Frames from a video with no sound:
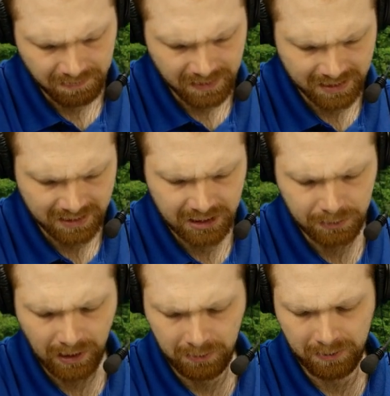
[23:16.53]

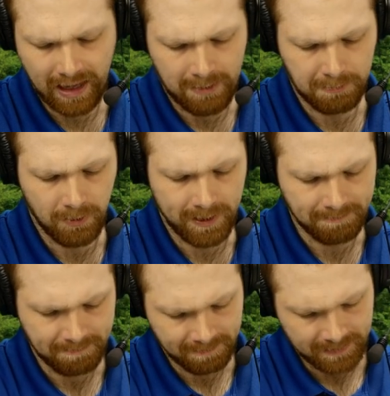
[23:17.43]
Continuing on with that point.
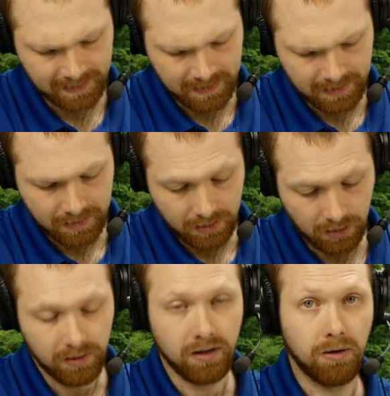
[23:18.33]

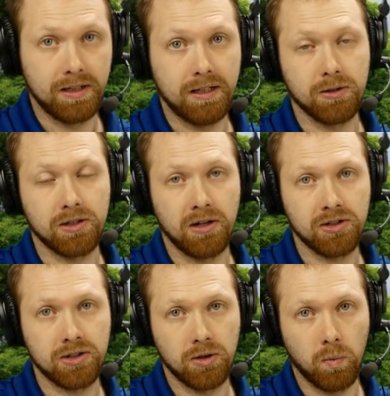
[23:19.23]
Oh, and note, he was
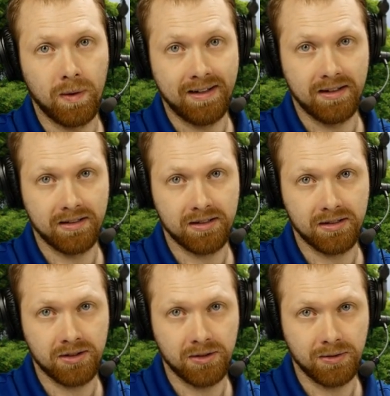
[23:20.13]
also a witness
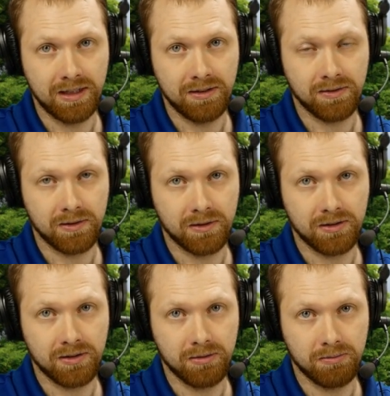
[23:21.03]
to the
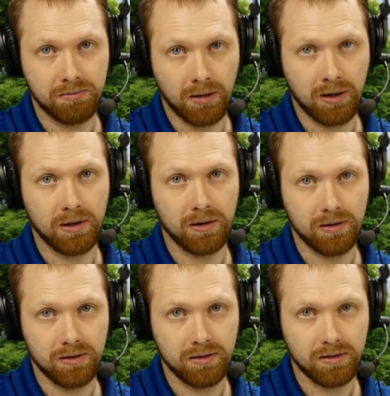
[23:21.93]
first martyr,
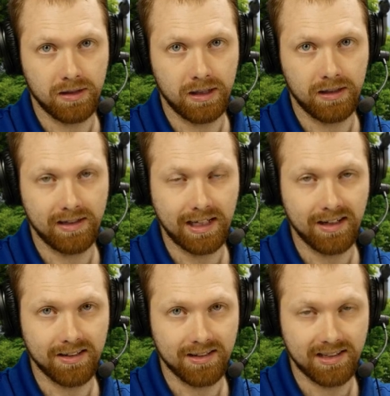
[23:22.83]
the
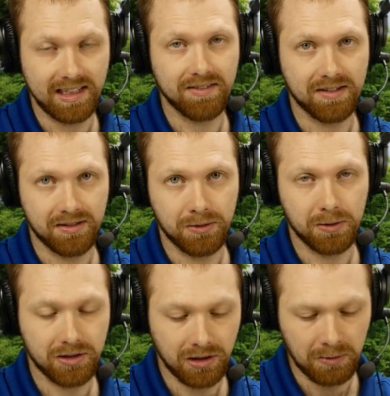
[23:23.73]
deacon Stephen, who
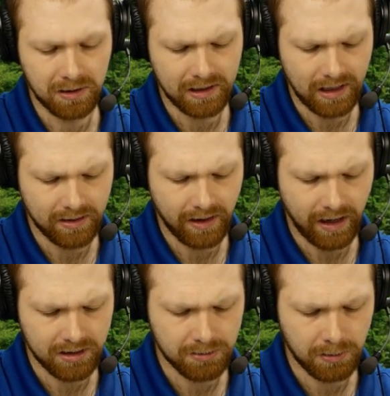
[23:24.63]
was stoned to death
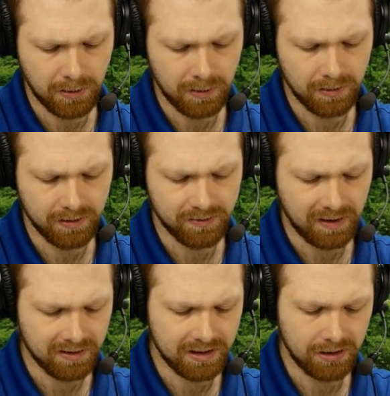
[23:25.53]
as per the
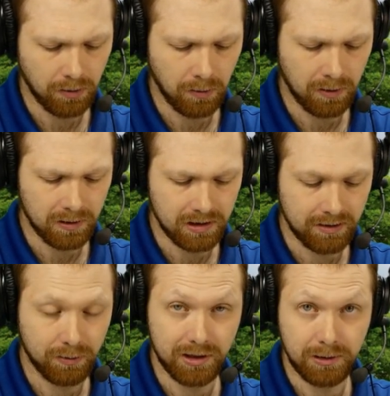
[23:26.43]
Pharisees' orders,
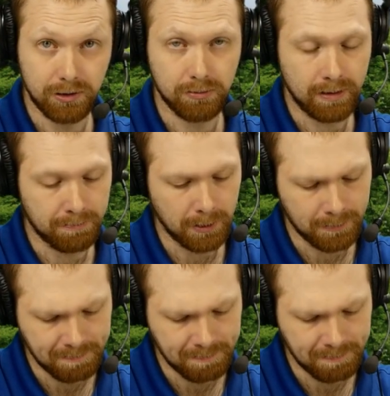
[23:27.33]
of which he was a member.